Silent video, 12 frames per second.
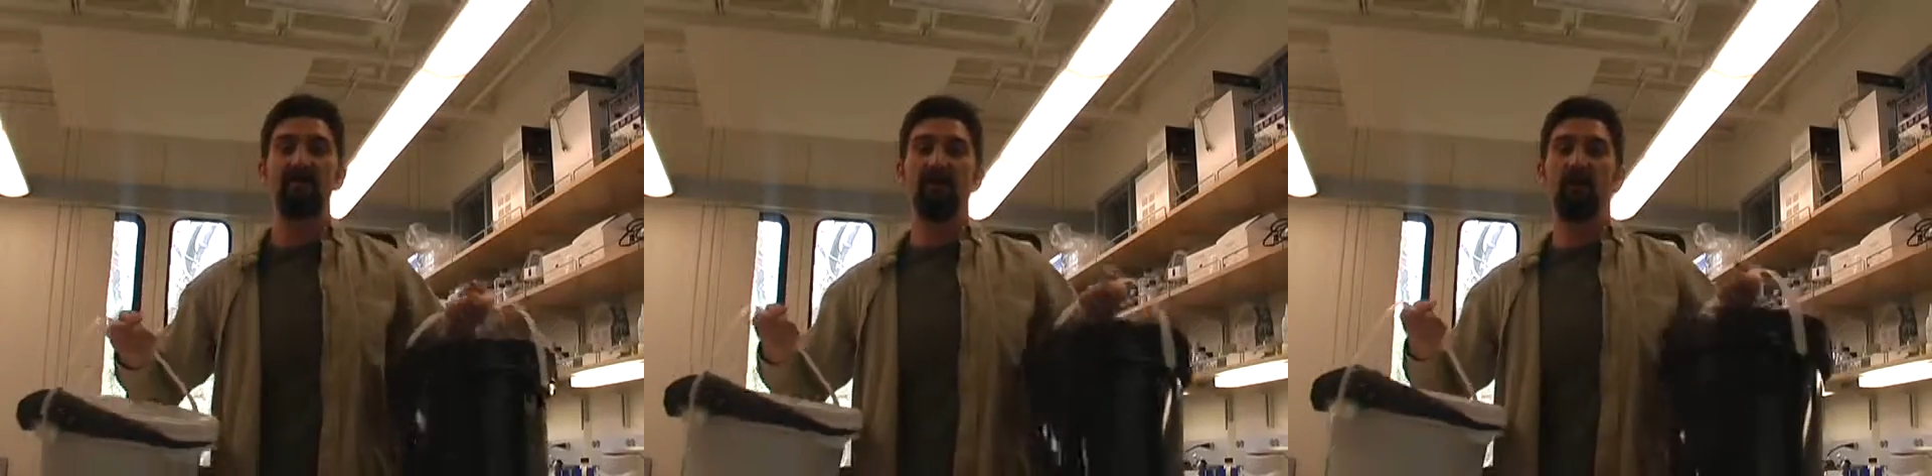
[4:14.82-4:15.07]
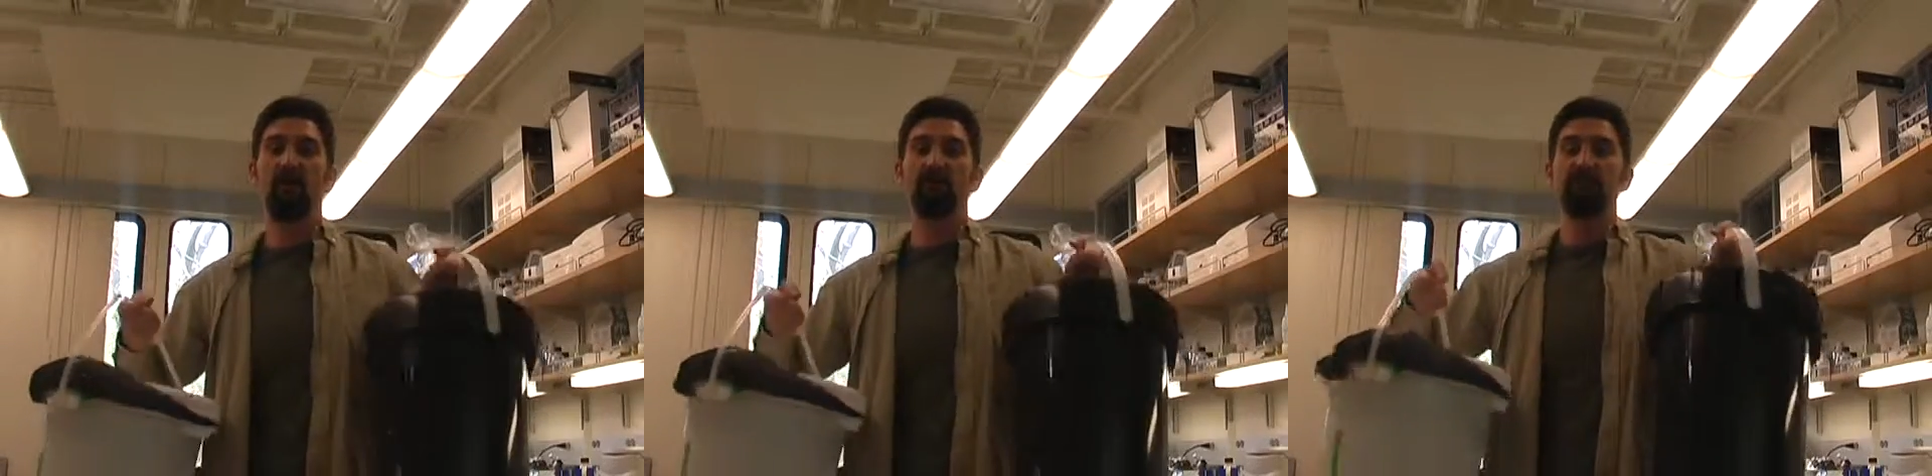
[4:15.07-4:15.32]

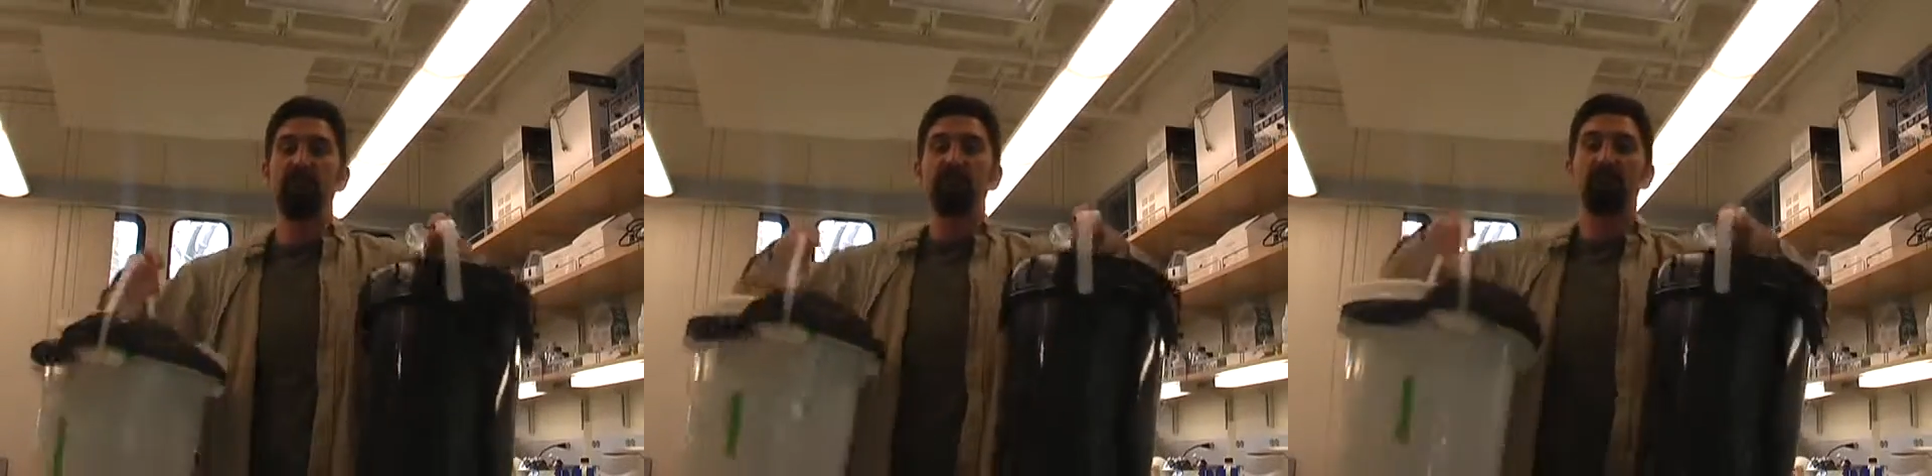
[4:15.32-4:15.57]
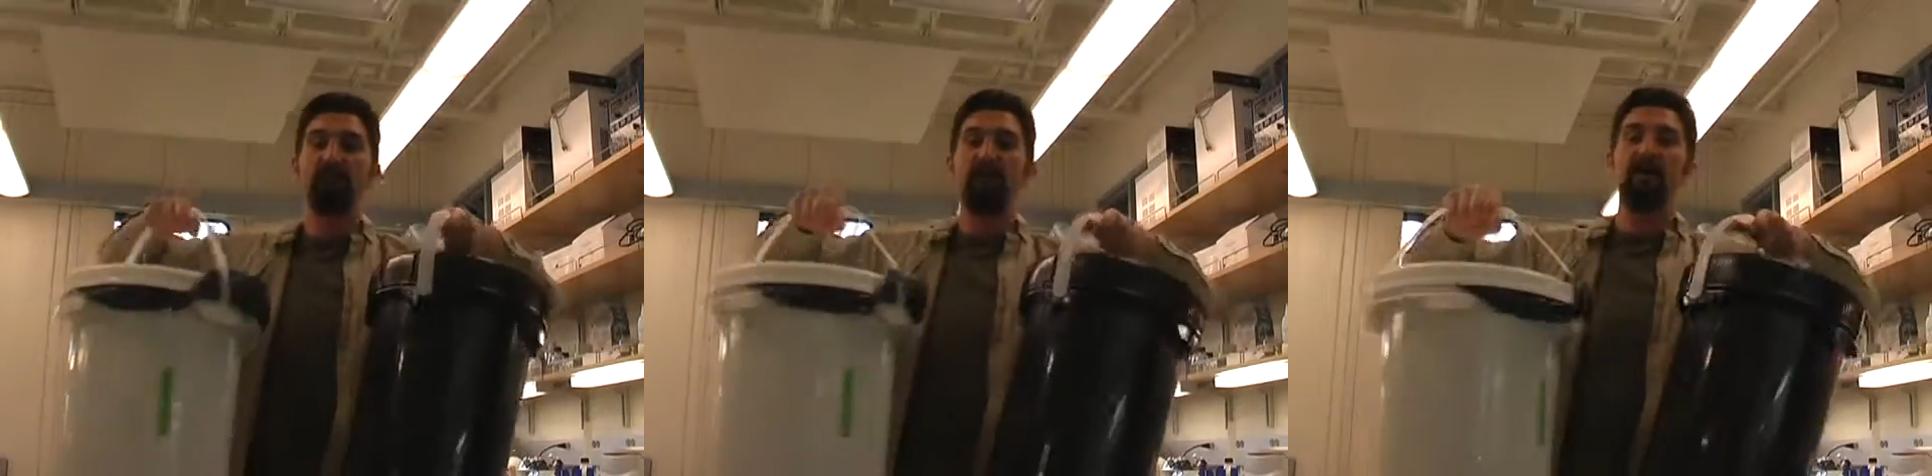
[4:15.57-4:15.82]
their own
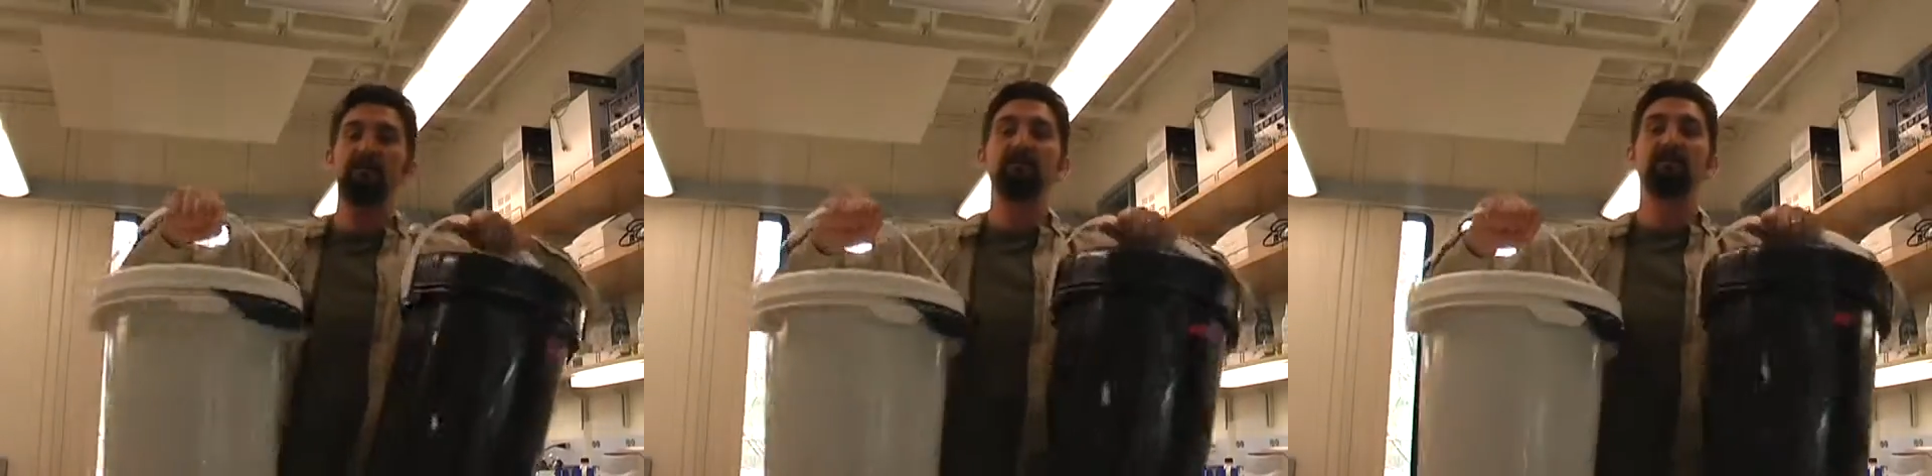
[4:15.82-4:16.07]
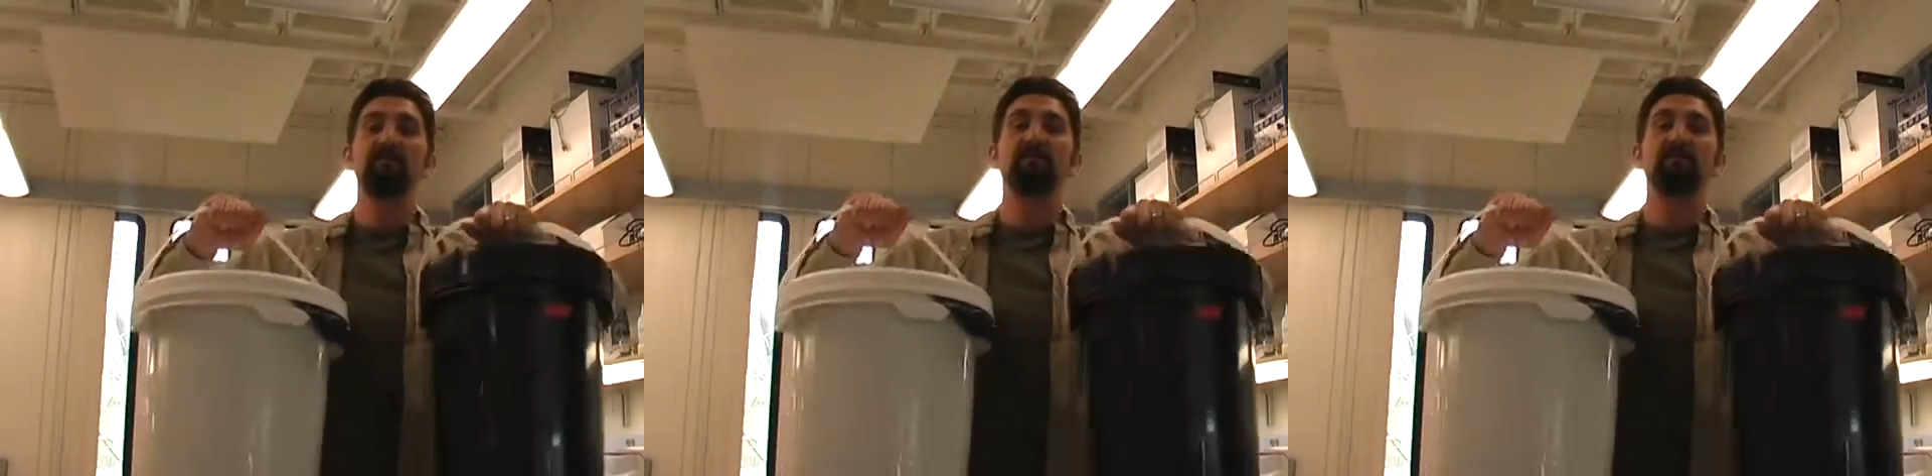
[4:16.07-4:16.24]
special way of